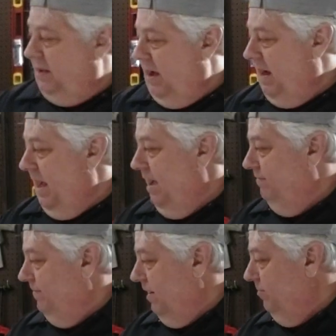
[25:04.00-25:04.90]
I
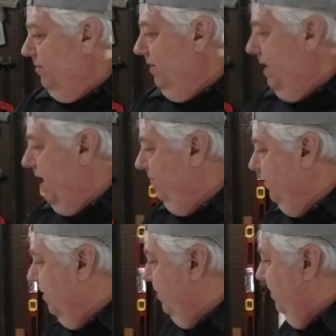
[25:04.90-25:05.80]
have, uh, what do I
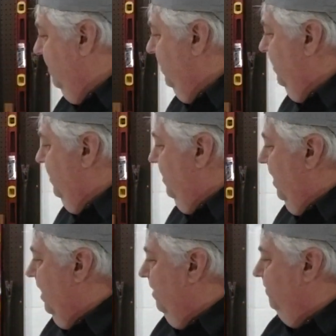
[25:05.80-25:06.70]
have here?
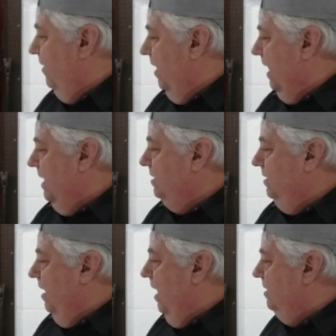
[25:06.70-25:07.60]
I have uh, eight,
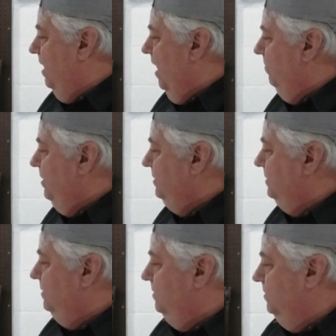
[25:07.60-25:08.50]
eight
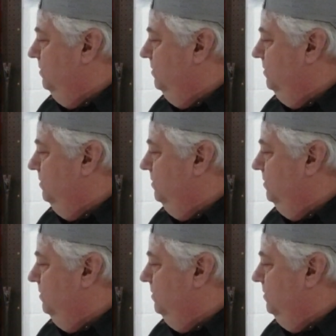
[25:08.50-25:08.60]
cameras.